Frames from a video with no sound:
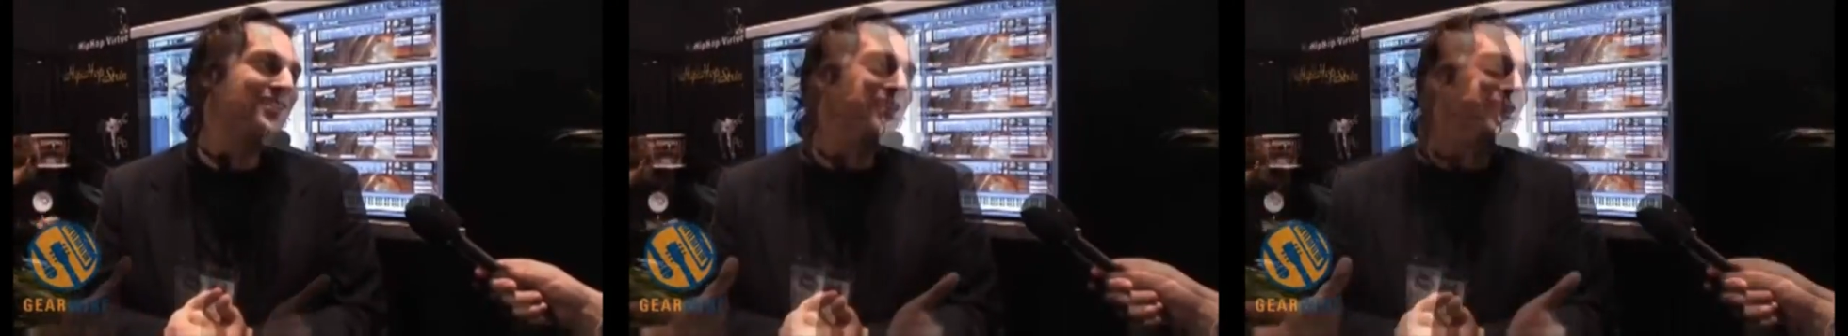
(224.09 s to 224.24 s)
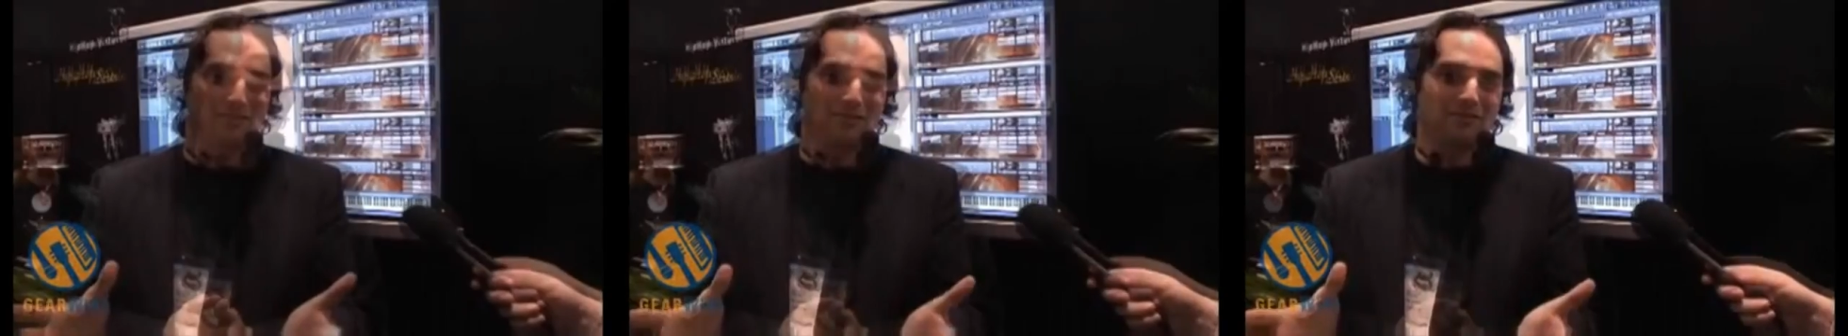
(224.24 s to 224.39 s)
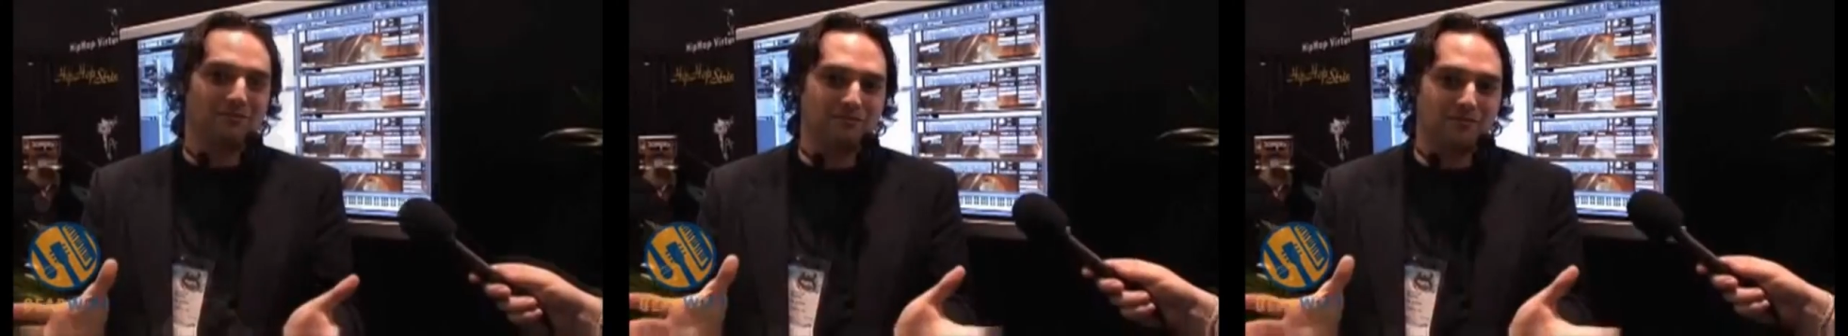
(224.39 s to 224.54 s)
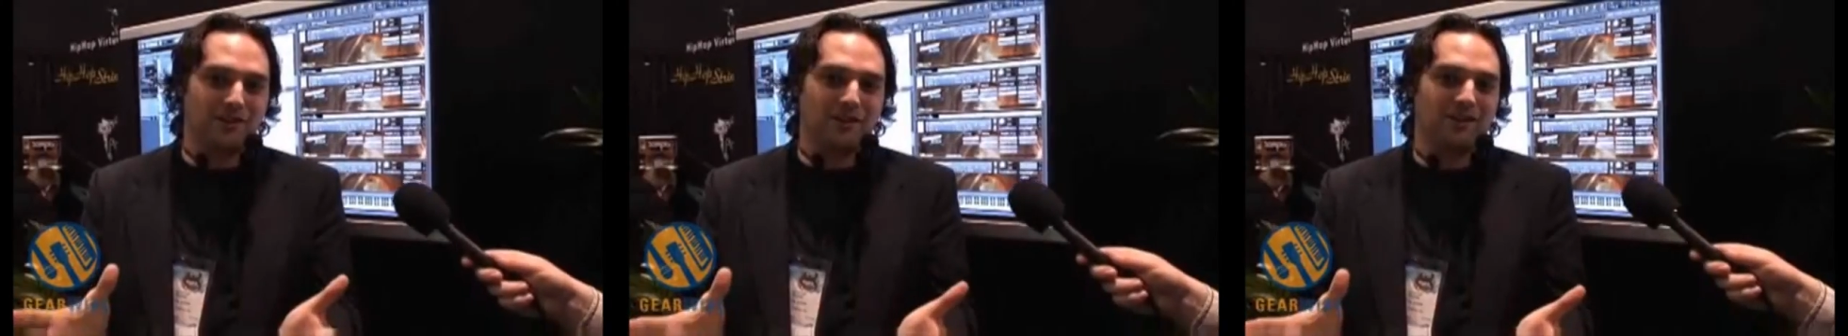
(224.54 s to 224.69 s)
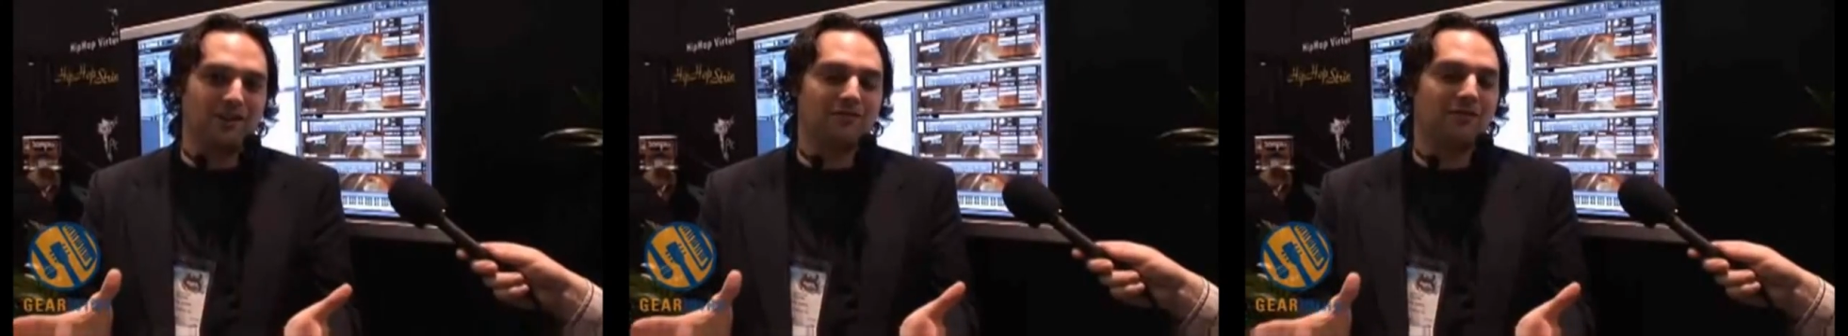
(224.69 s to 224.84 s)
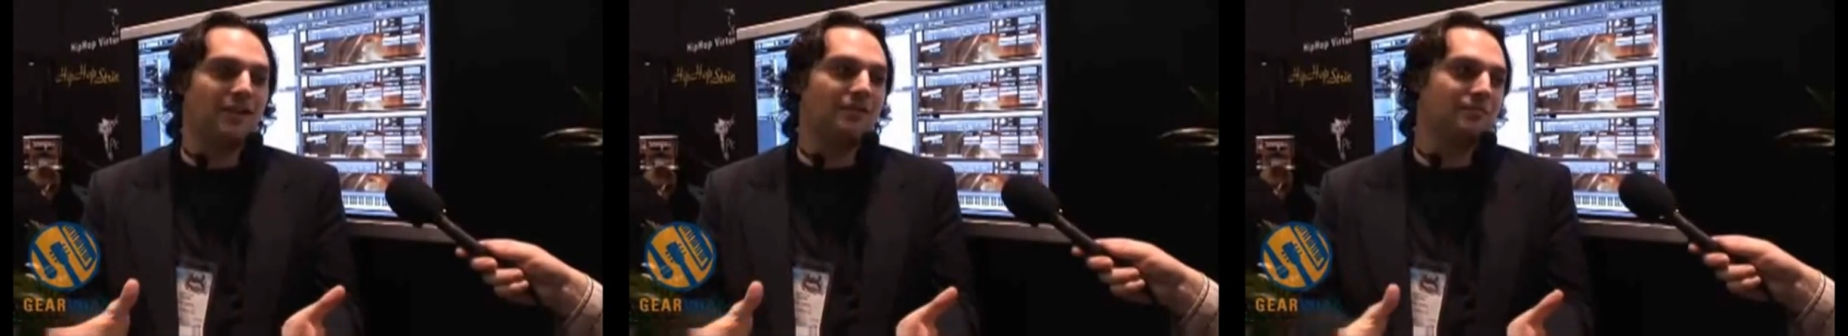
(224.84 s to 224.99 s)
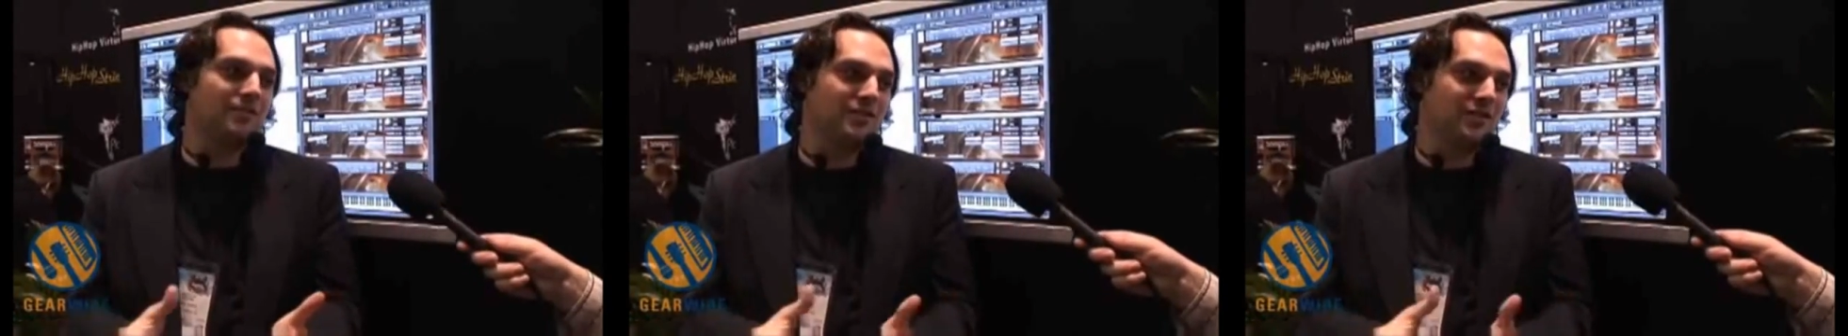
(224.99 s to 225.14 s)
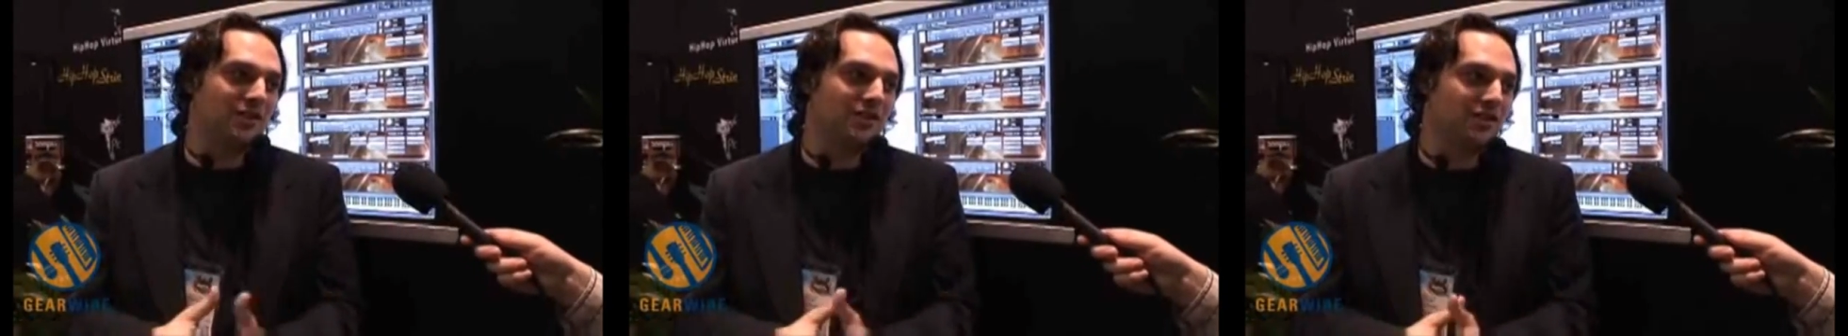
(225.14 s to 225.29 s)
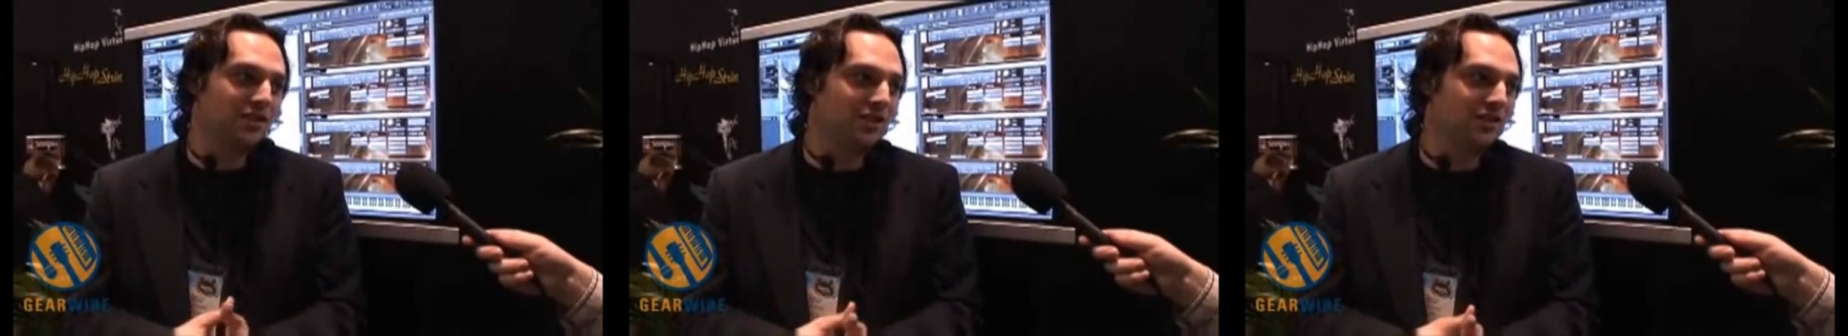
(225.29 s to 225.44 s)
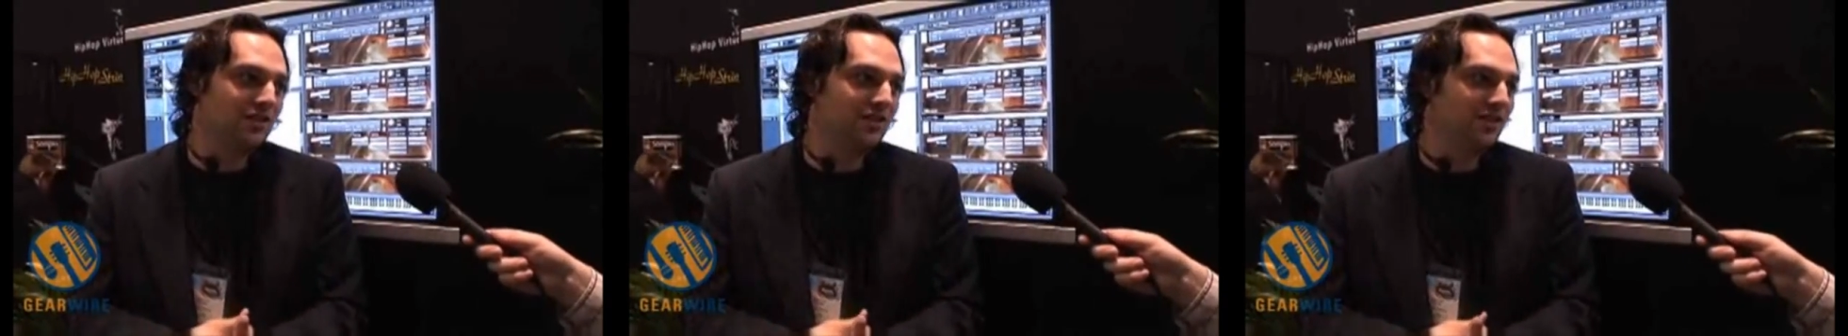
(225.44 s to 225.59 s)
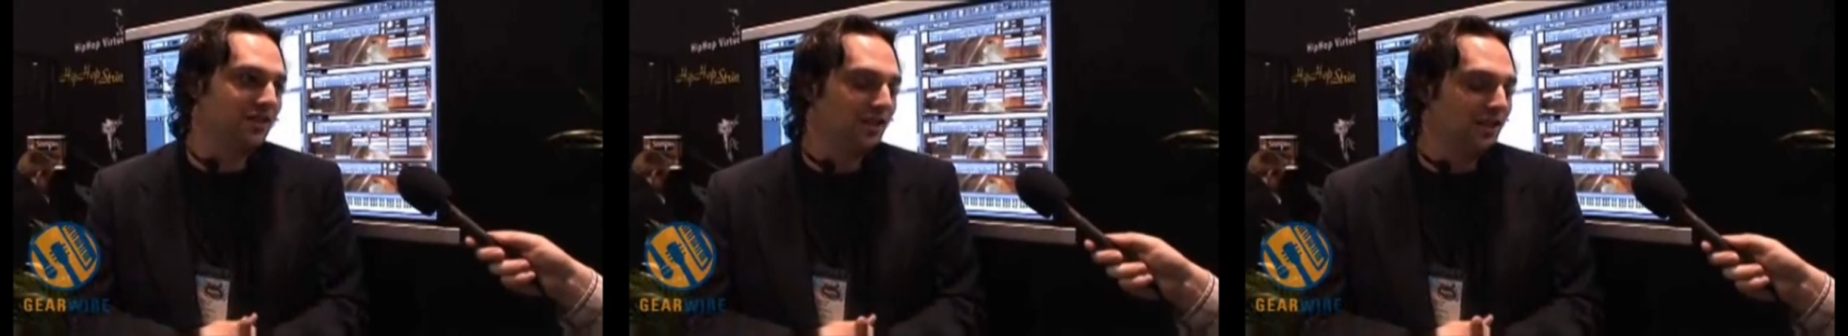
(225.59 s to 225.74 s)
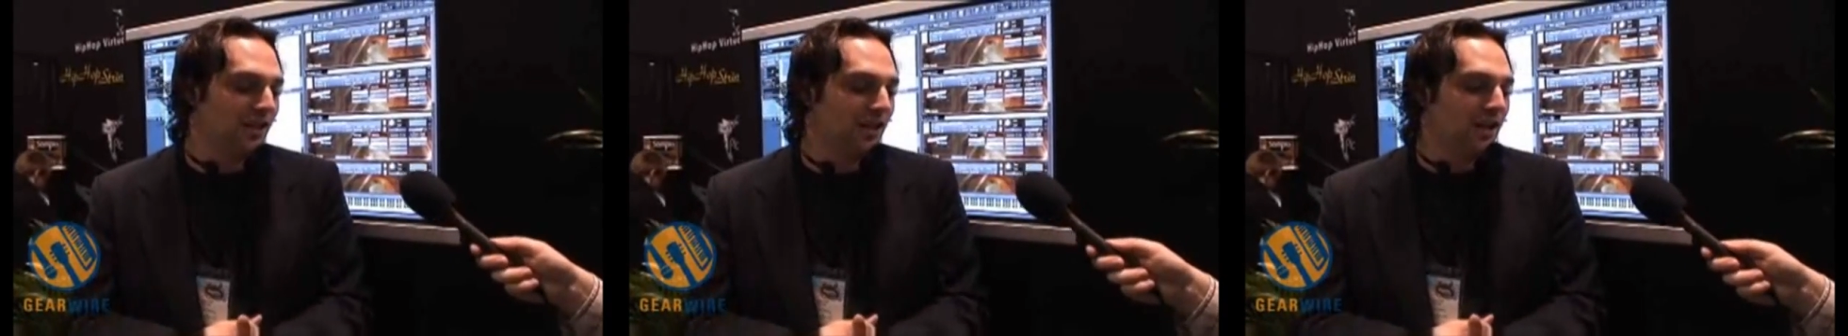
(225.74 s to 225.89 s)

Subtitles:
They're really great musicians.